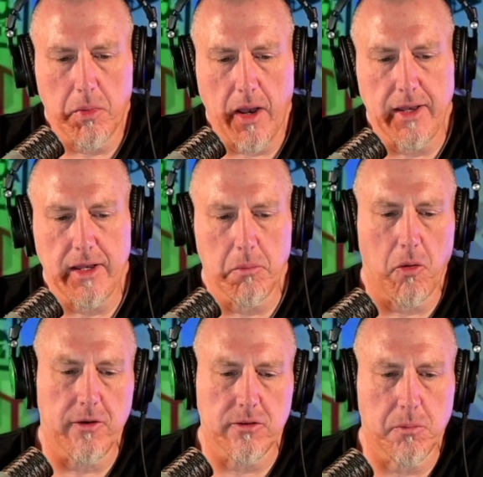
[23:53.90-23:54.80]
but I need a
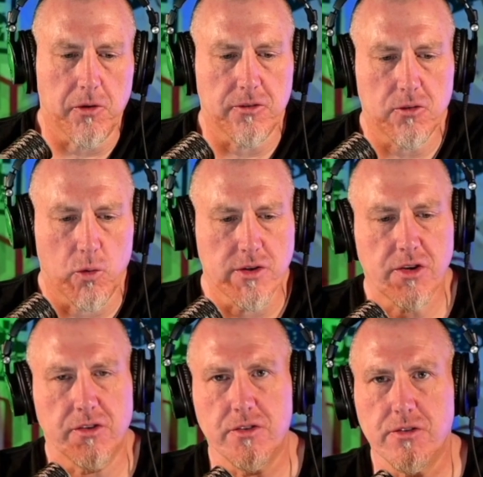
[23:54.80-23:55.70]
place to put the
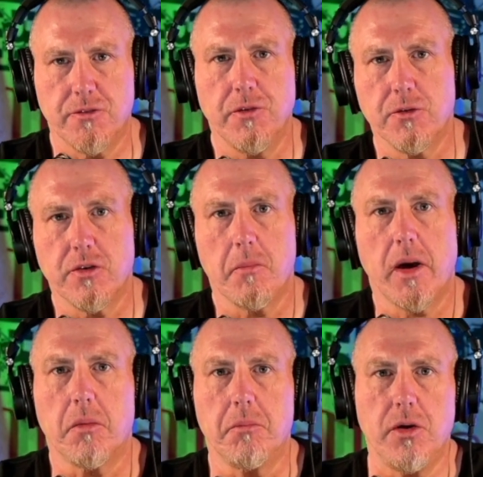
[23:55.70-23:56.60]
storage because it just fills up
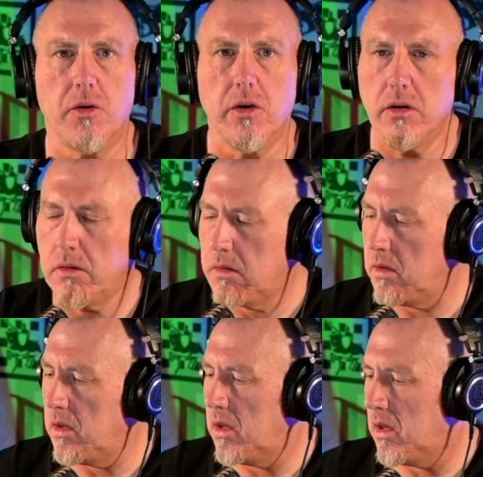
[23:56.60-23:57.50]
my computer,
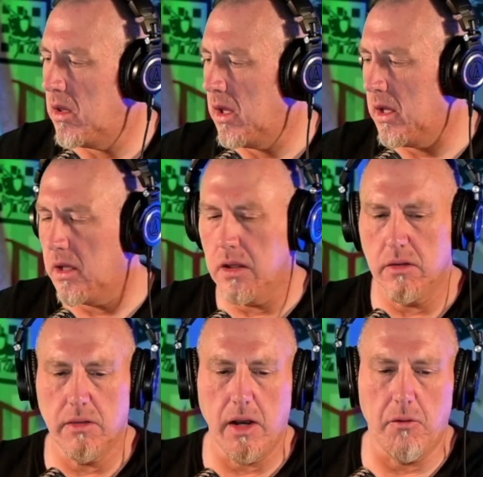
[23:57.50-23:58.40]

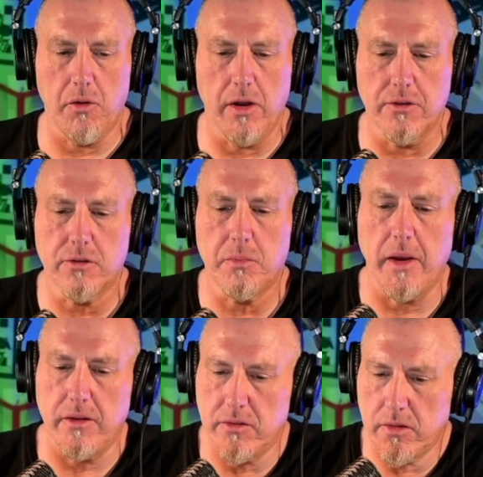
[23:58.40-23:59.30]
and then I run out of
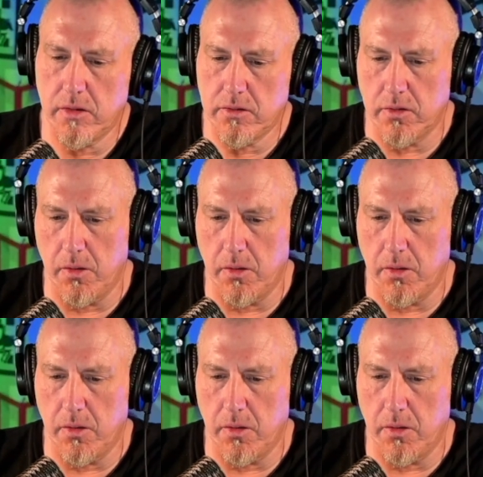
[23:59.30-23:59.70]
space.